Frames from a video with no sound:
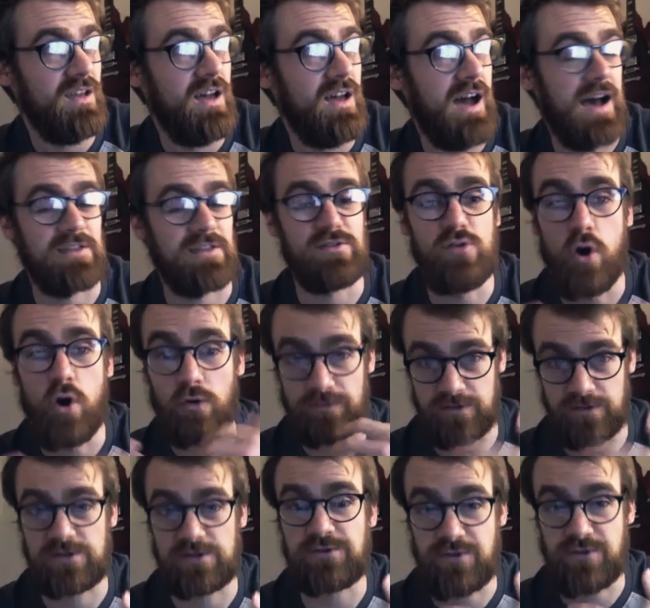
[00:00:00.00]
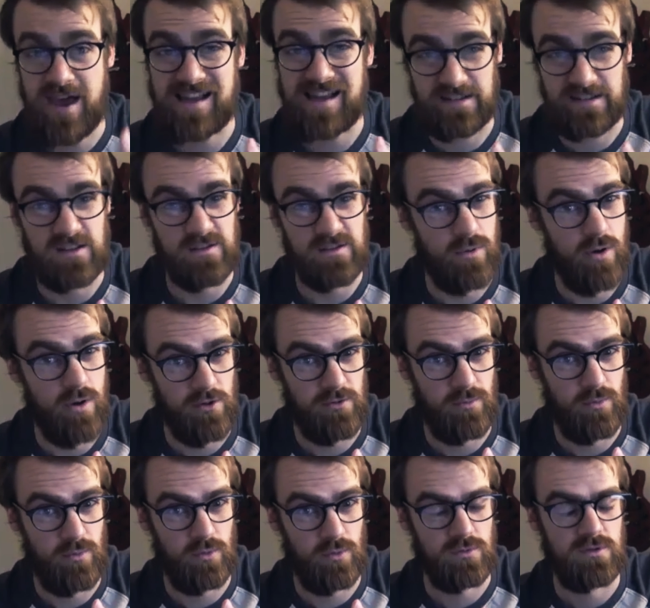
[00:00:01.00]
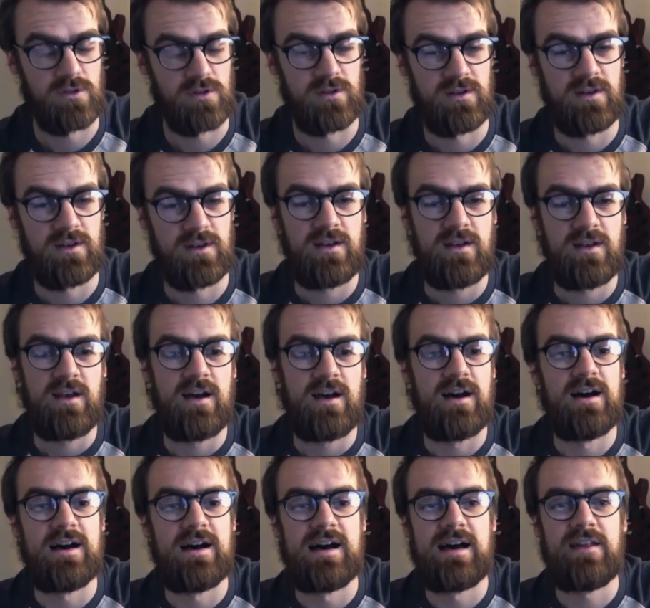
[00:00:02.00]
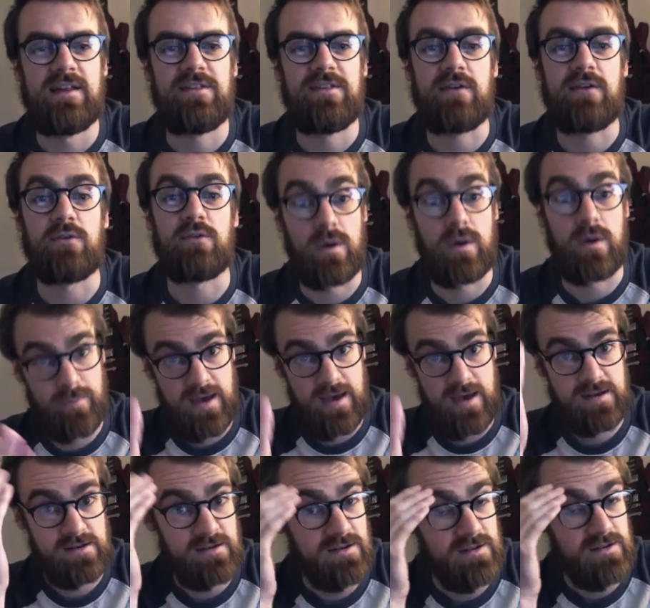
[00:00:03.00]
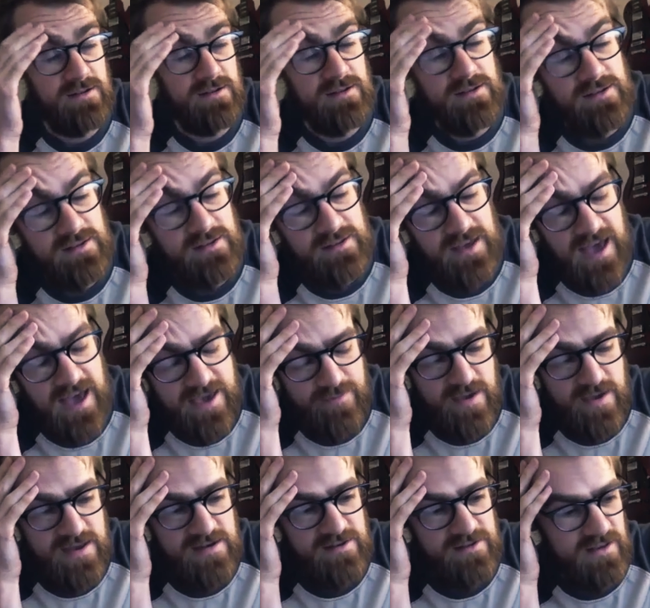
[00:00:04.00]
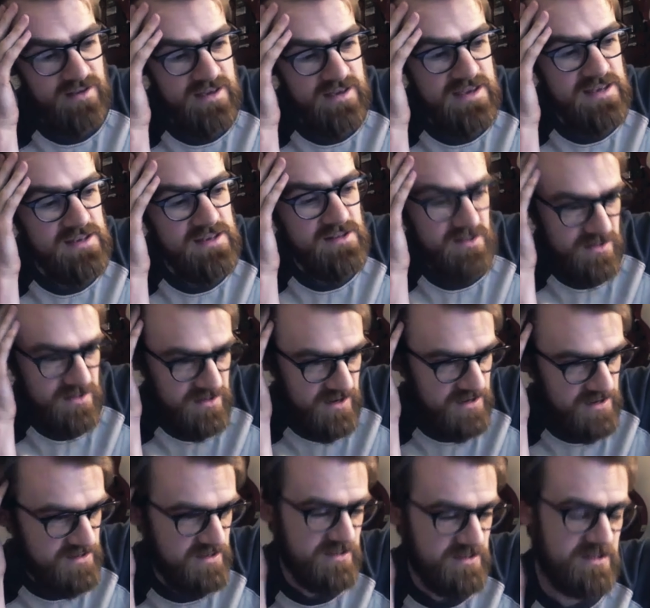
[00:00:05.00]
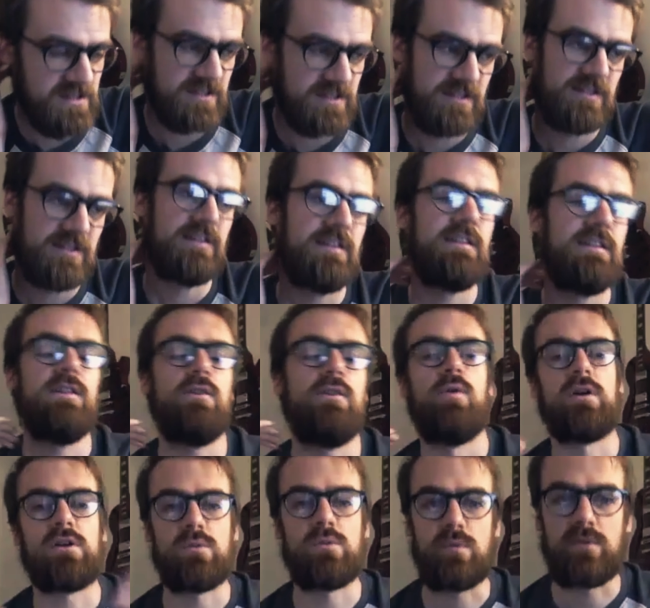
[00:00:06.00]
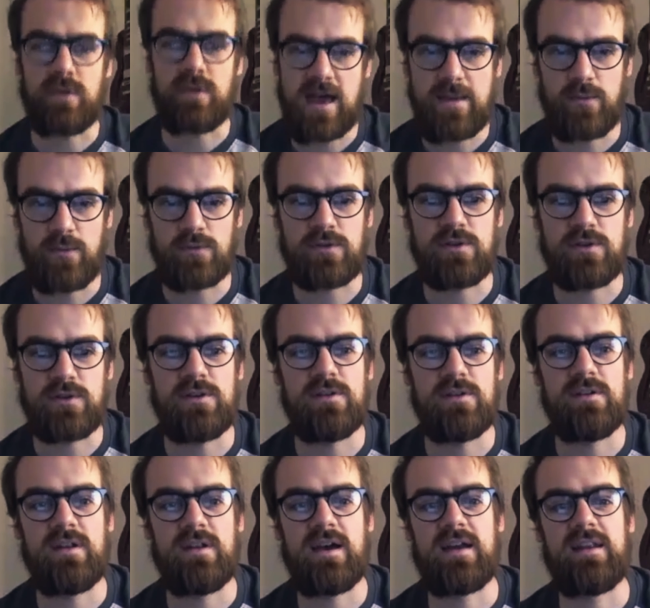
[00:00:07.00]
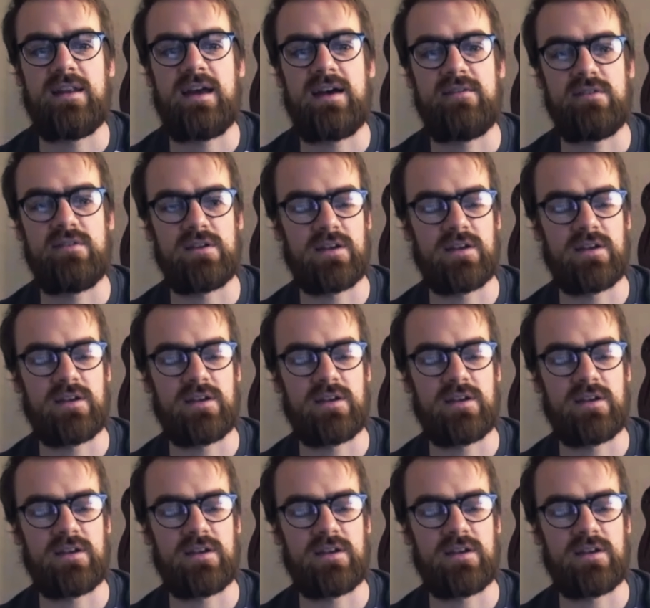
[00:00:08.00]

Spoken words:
not distracting as possible. And so that was where Ben came in. So he suggested working with Ableton and having